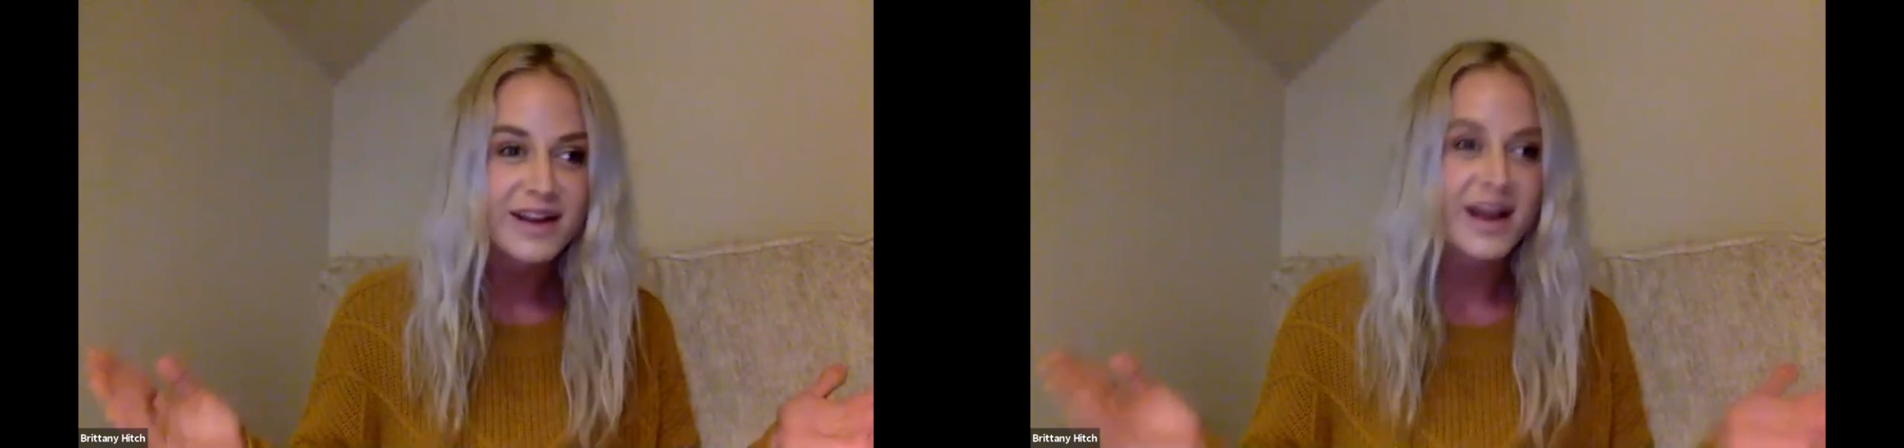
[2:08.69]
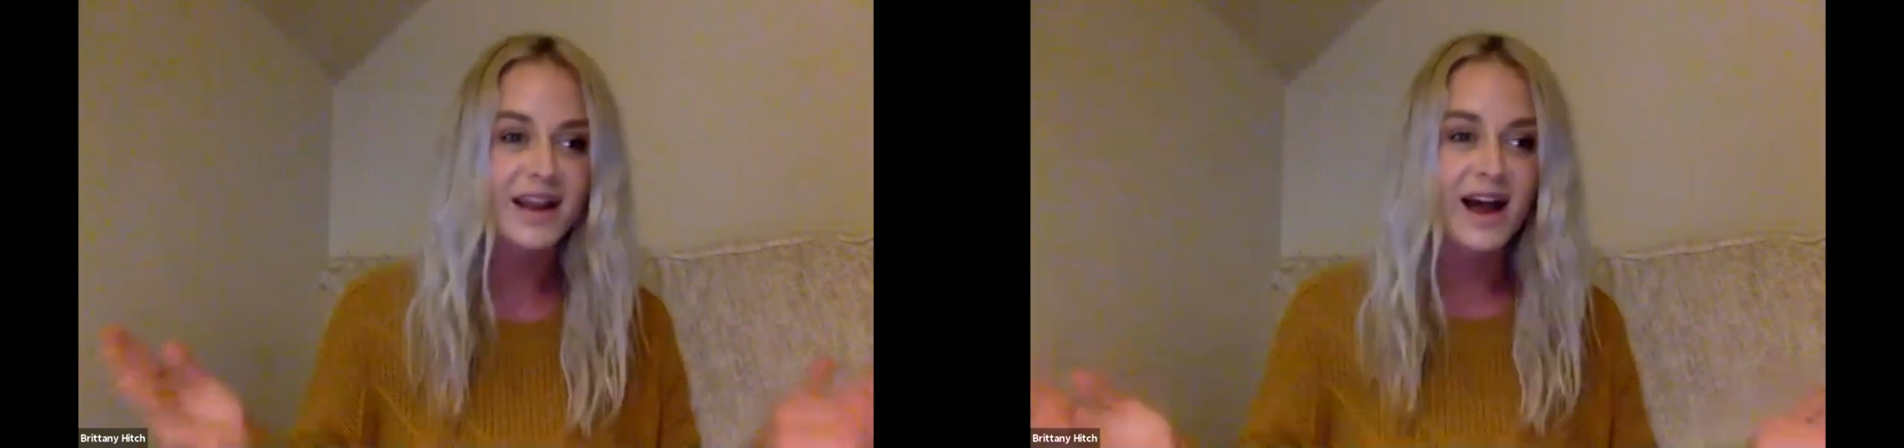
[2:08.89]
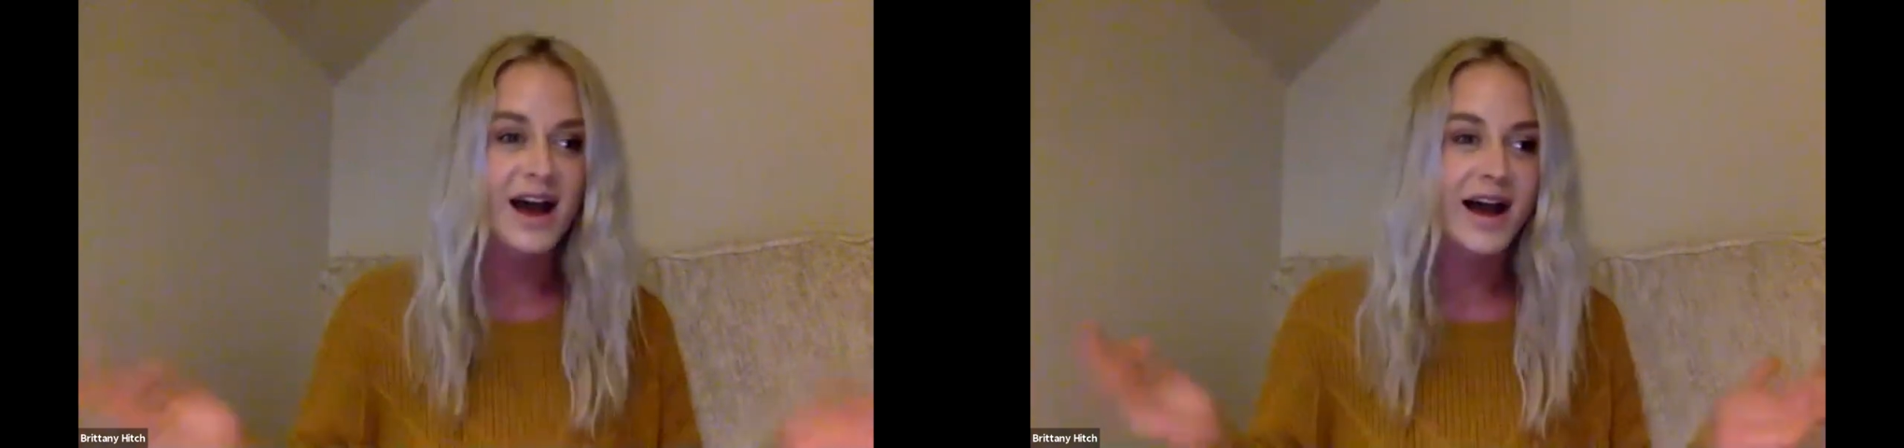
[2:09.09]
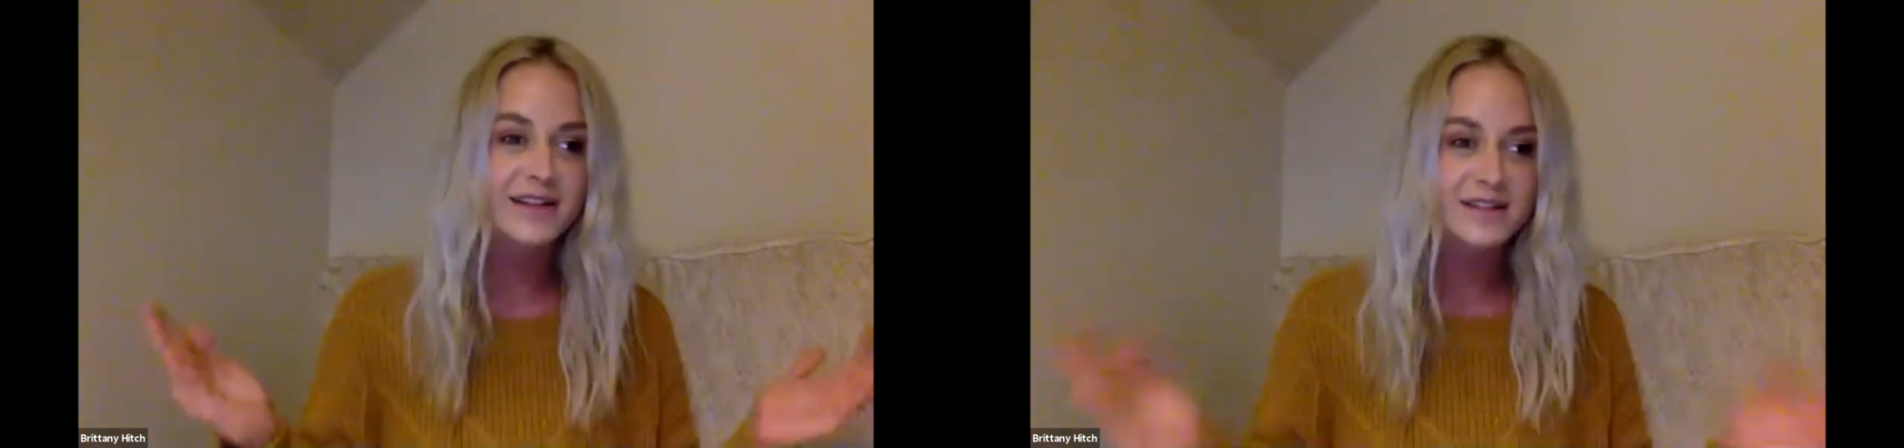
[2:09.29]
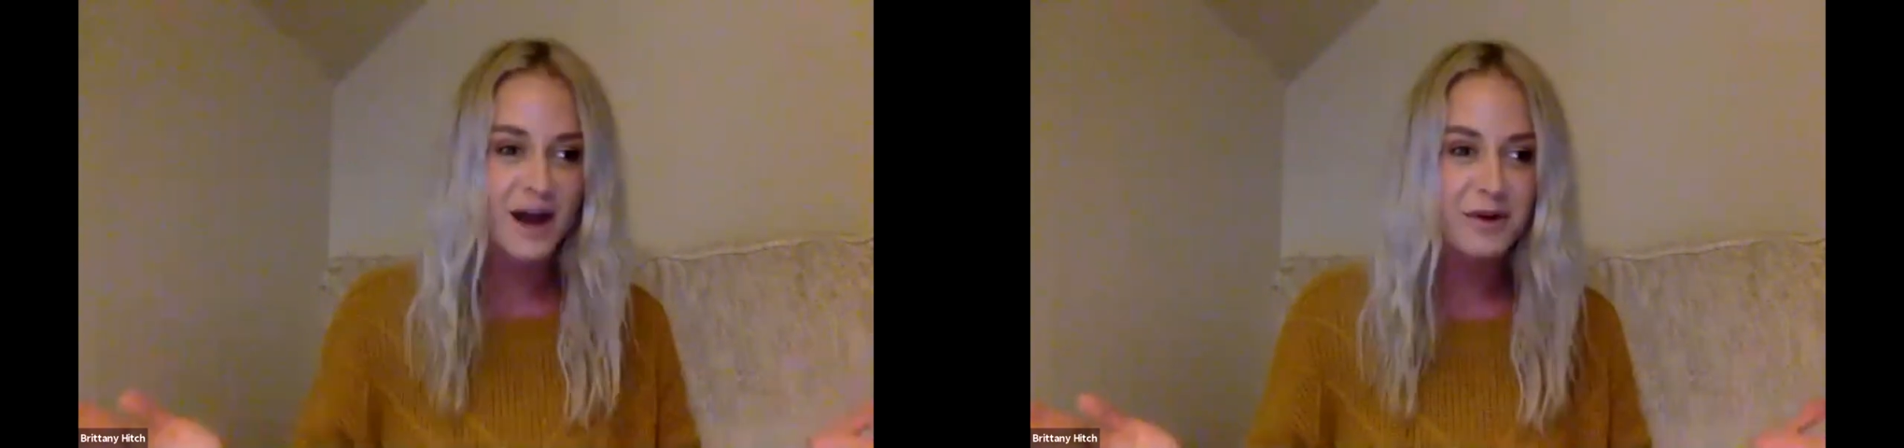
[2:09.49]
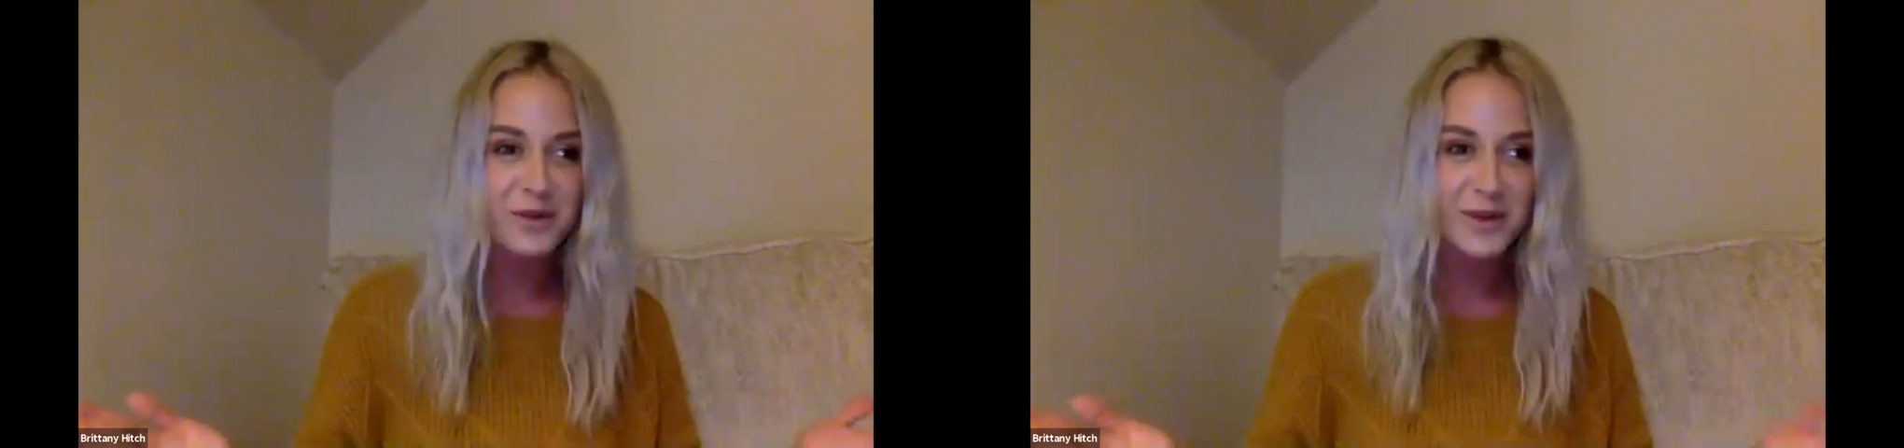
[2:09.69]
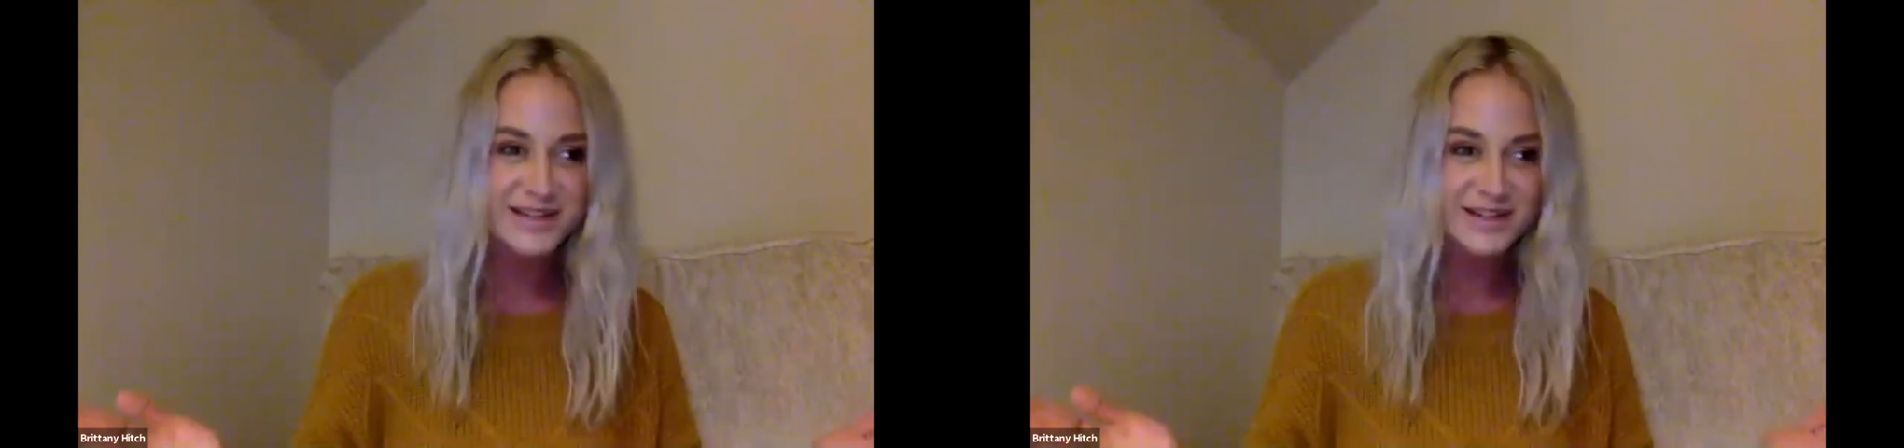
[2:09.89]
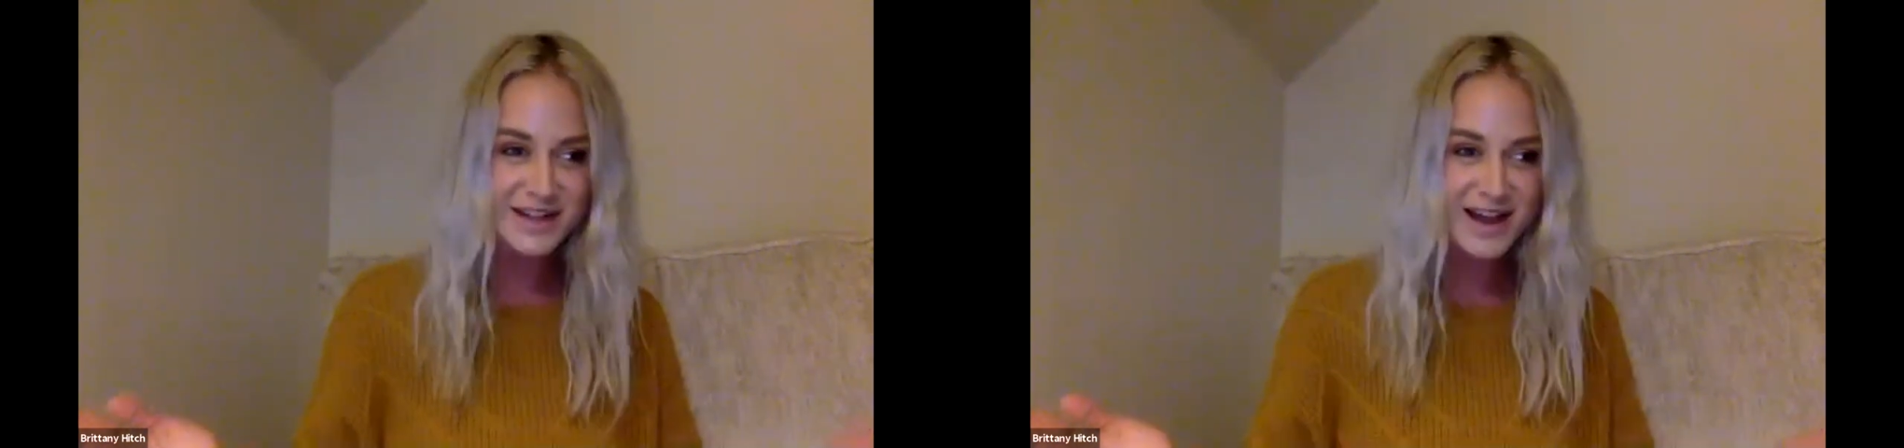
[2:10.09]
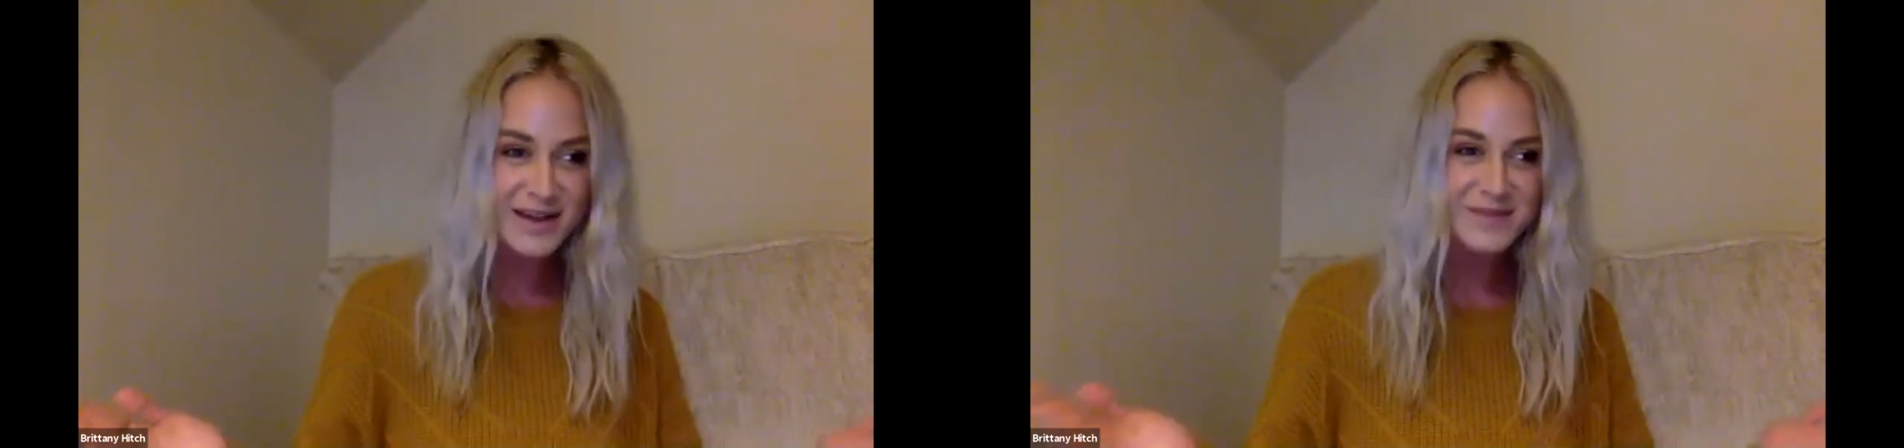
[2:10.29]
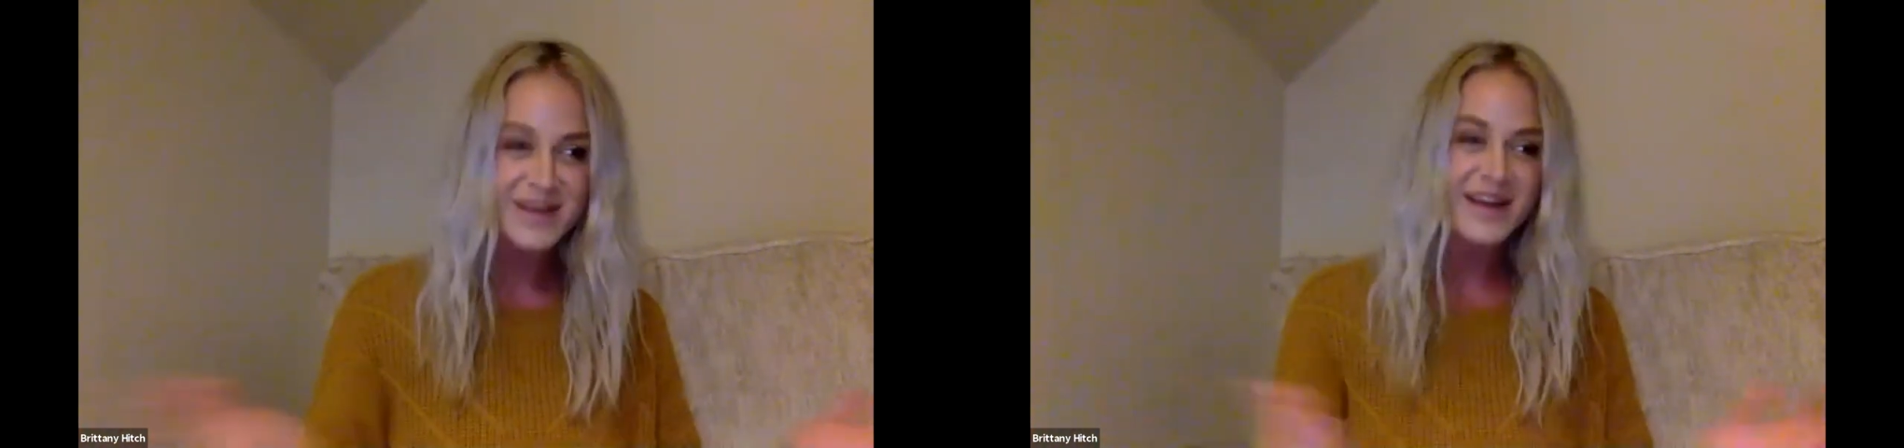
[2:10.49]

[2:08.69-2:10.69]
And I did not want to waste their time.